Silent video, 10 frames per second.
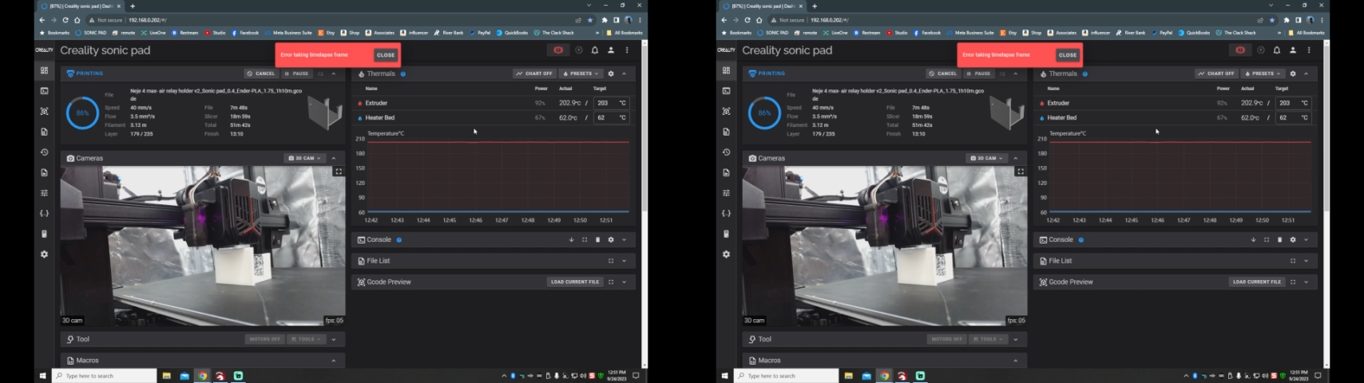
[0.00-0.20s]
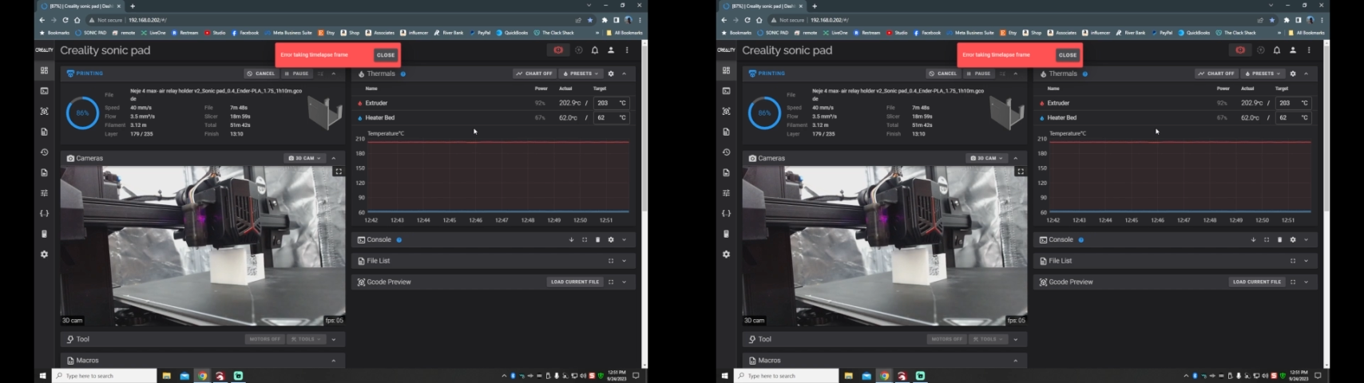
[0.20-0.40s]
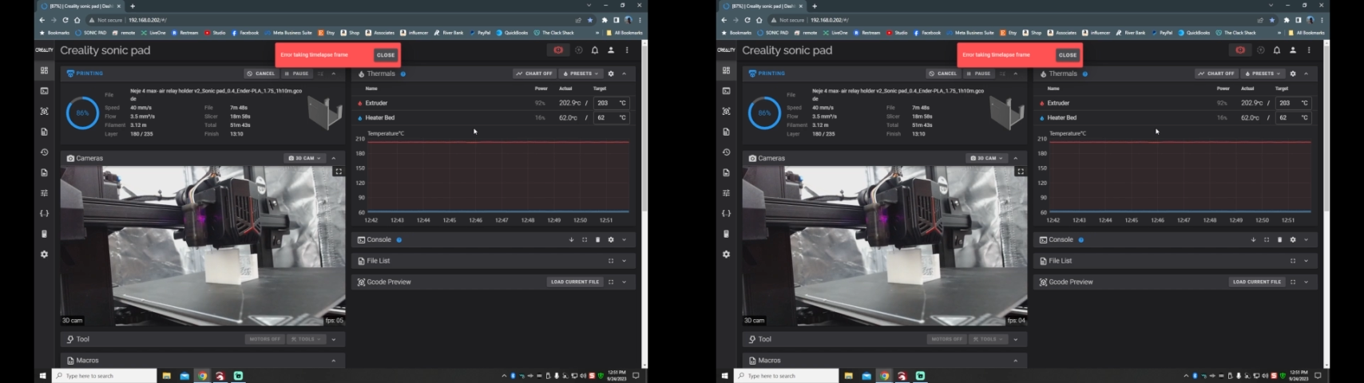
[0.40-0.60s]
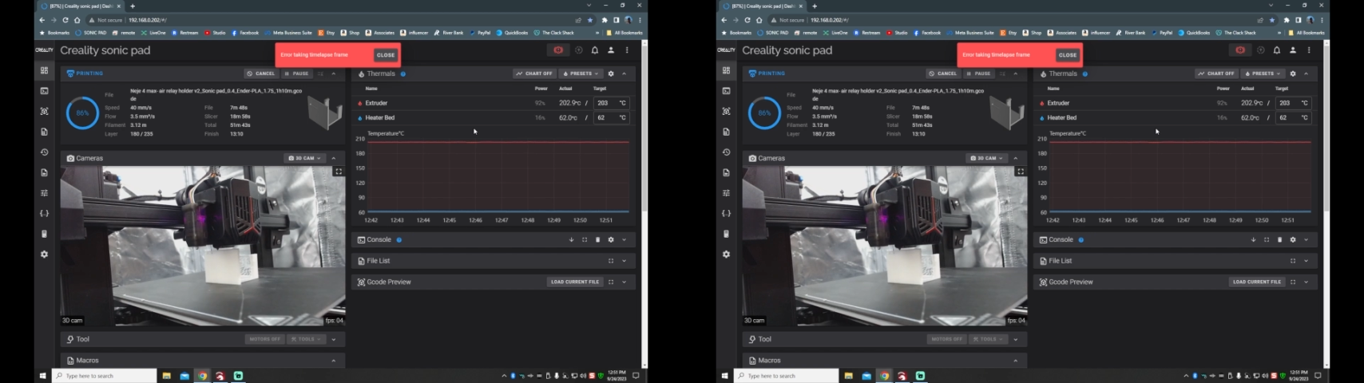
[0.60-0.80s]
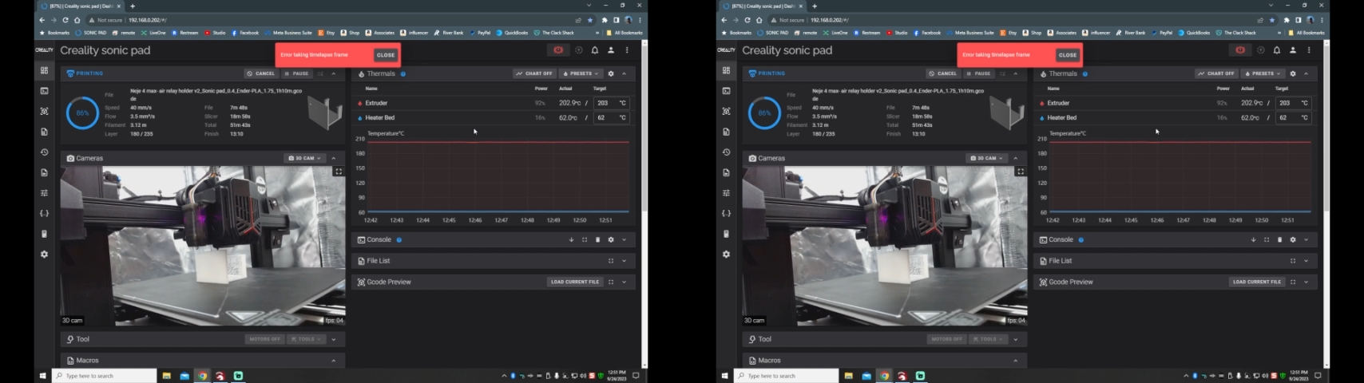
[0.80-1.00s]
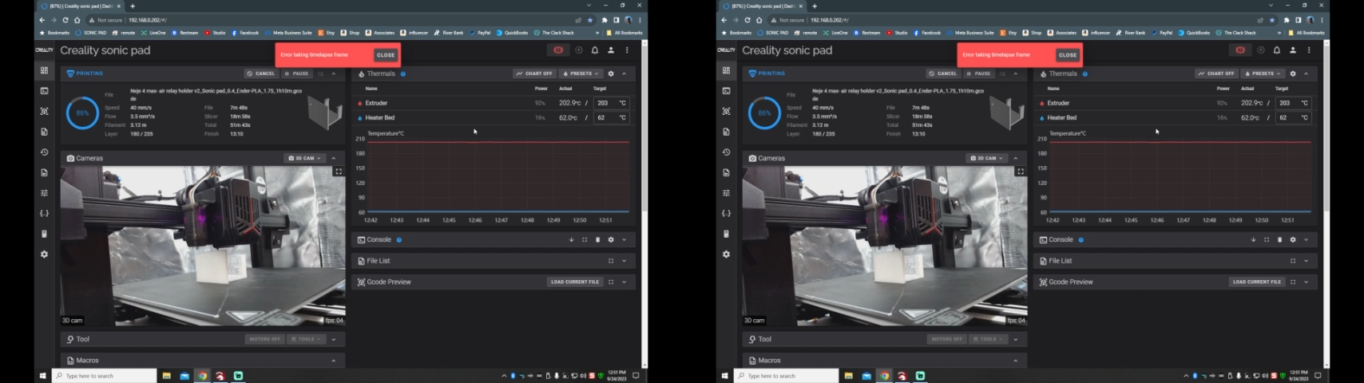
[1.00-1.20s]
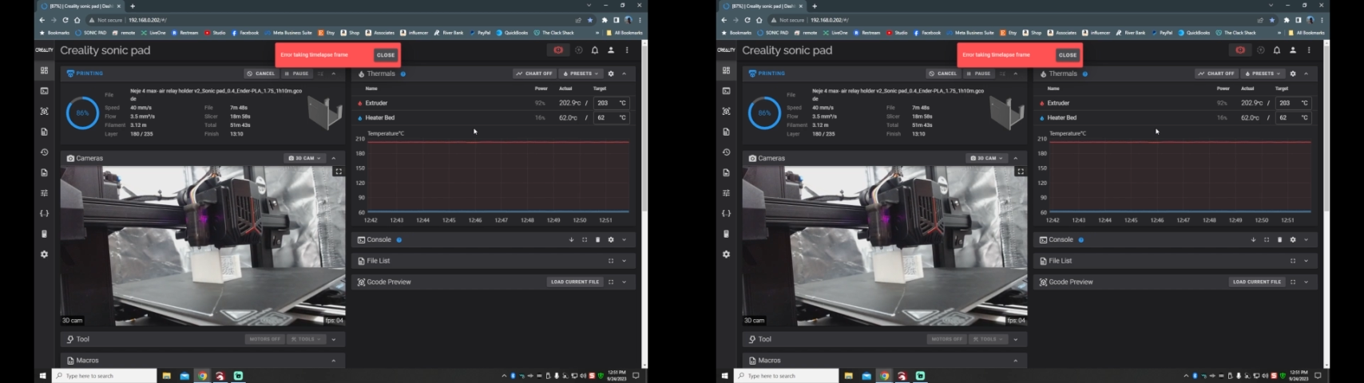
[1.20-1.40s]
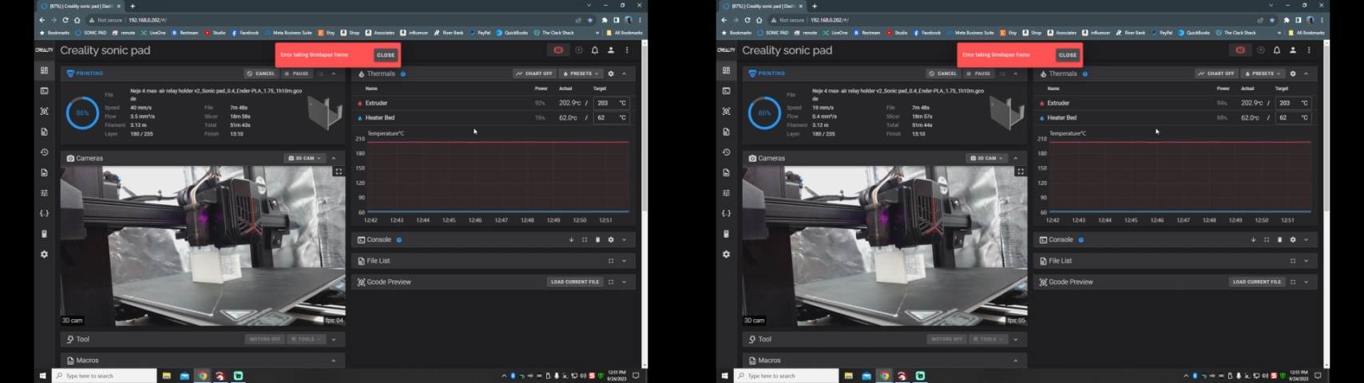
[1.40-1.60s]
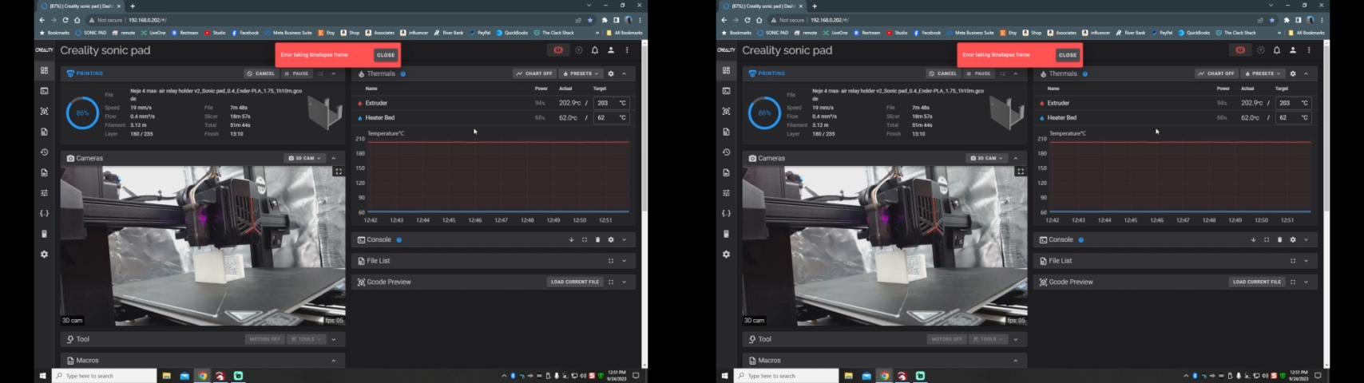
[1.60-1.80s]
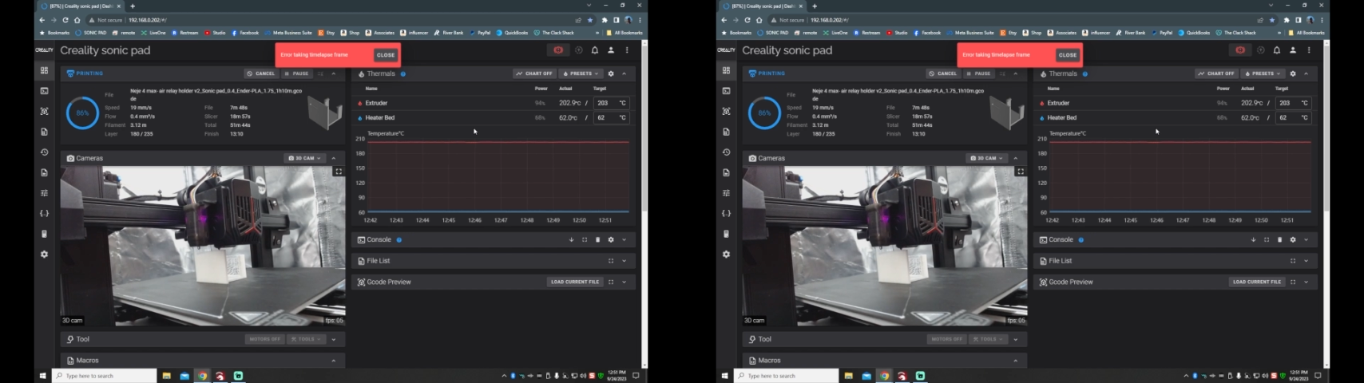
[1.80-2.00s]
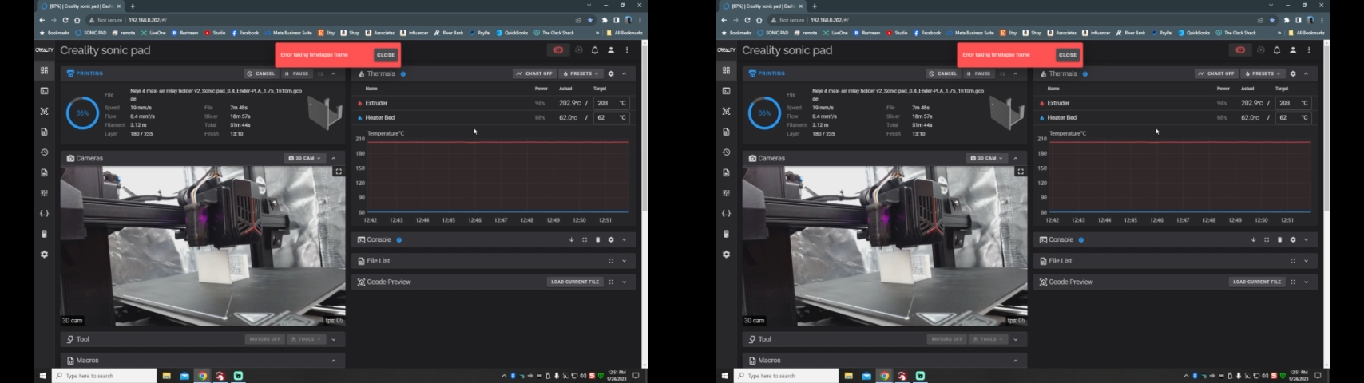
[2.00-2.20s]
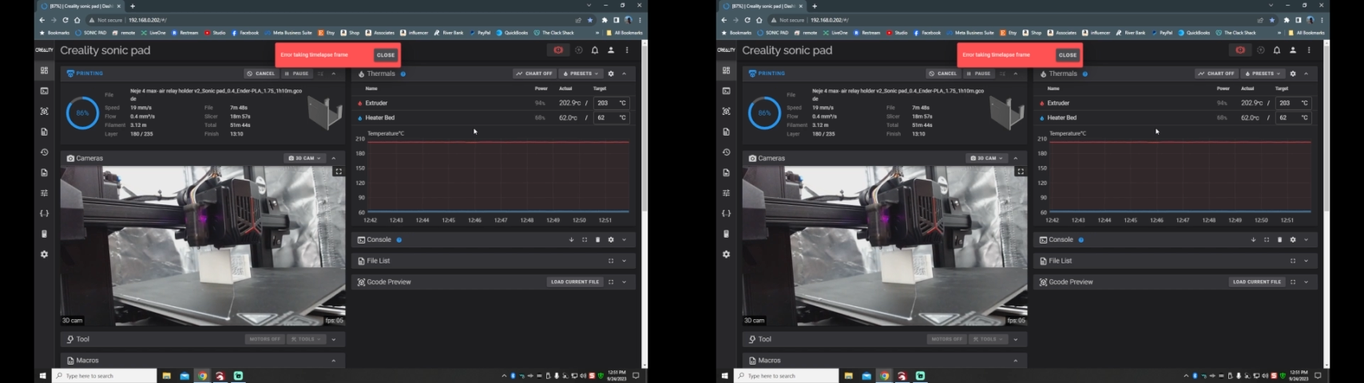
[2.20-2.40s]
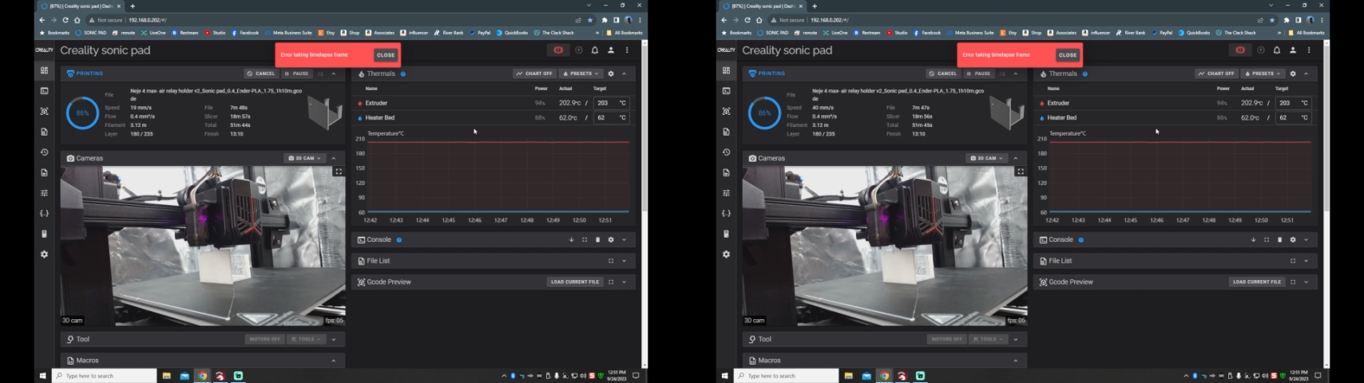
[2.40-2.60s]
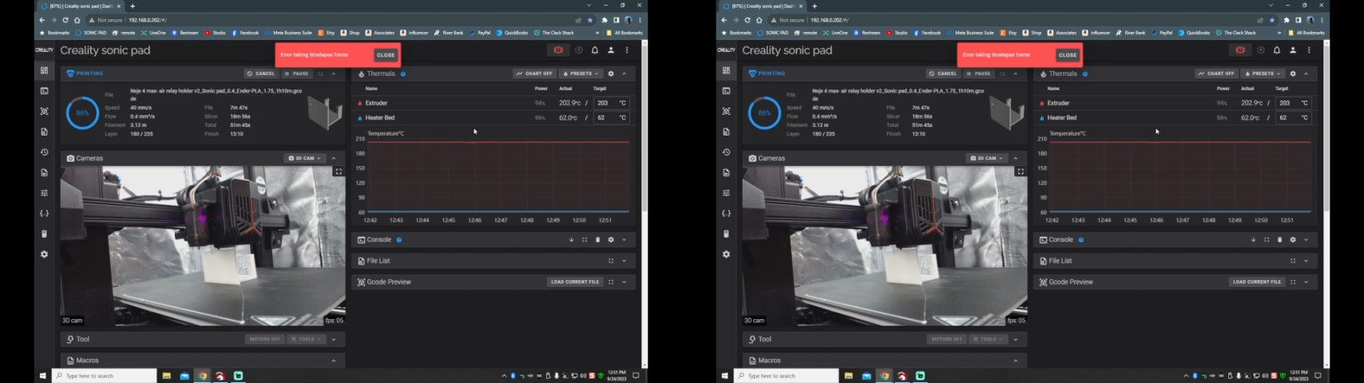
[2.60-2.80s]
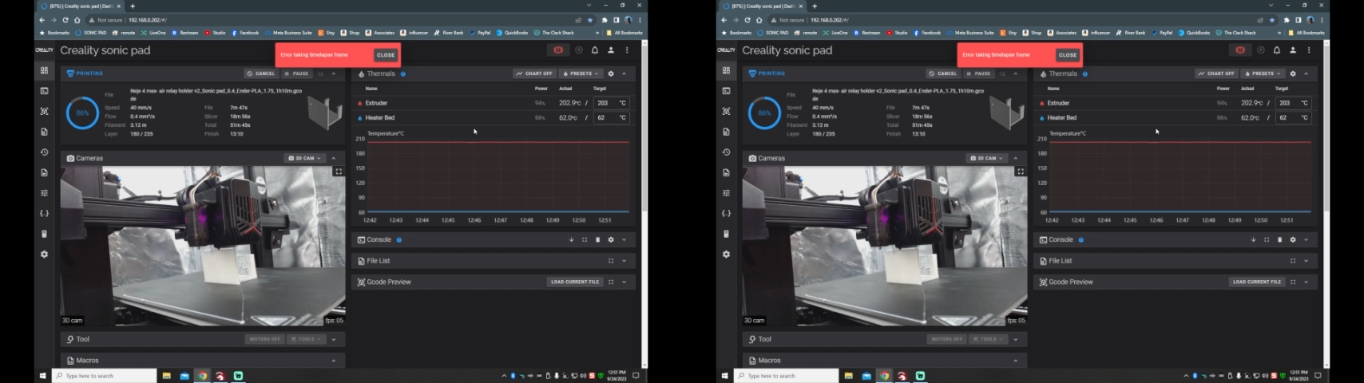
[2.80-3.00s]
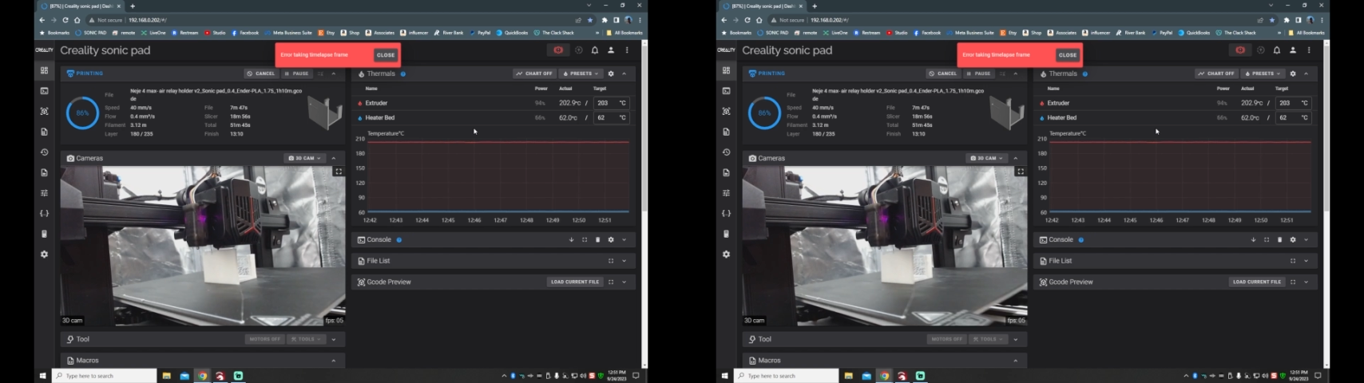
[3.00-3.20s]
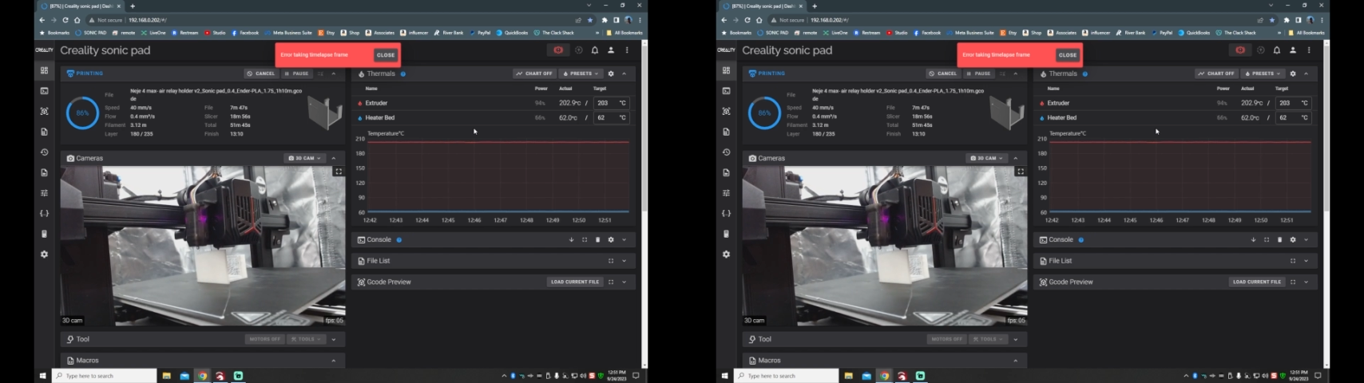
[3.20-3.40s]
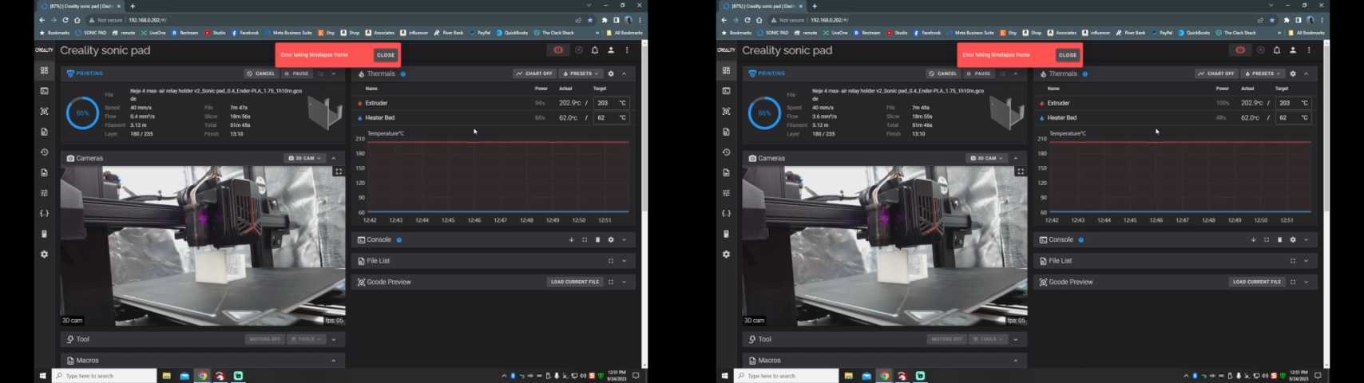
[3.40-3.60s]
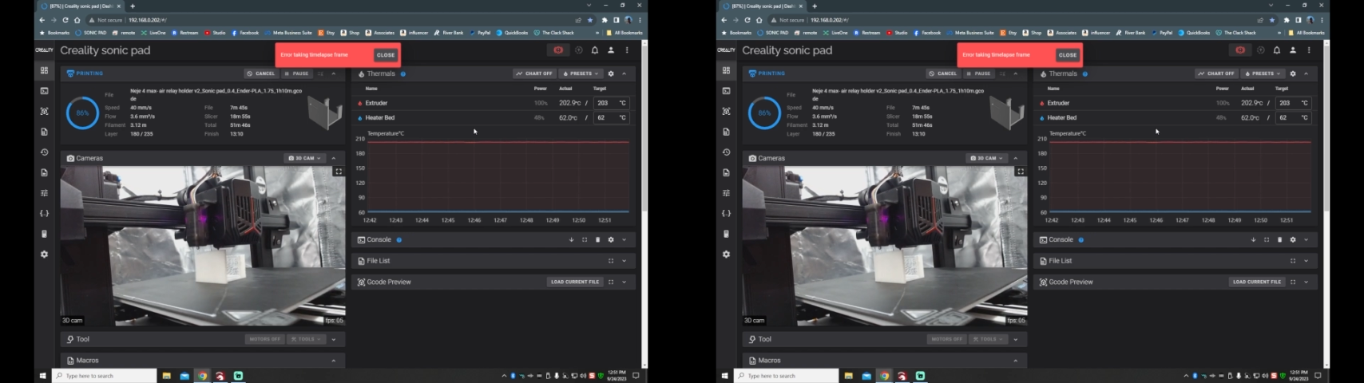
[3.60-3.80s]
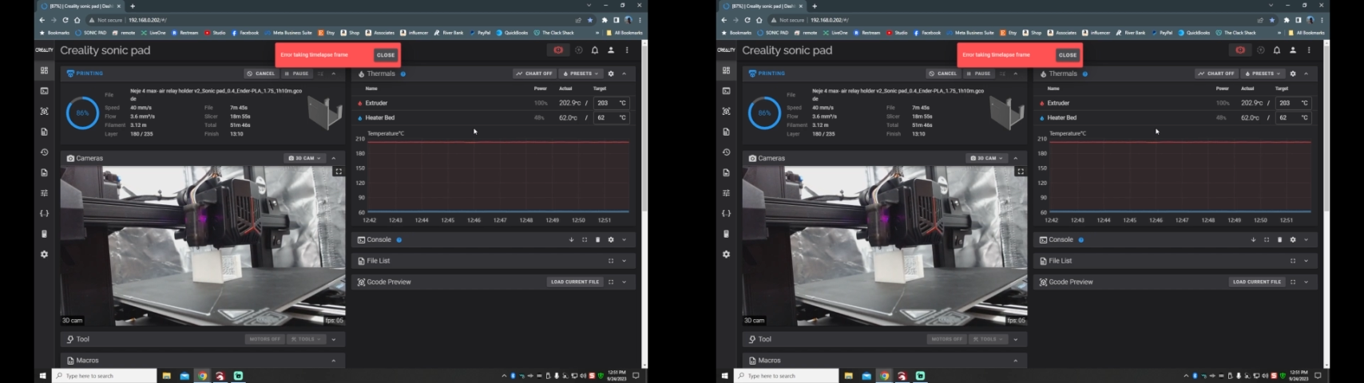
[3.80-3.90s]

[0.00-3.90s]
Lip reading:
No face is visible, so there are no lips to read.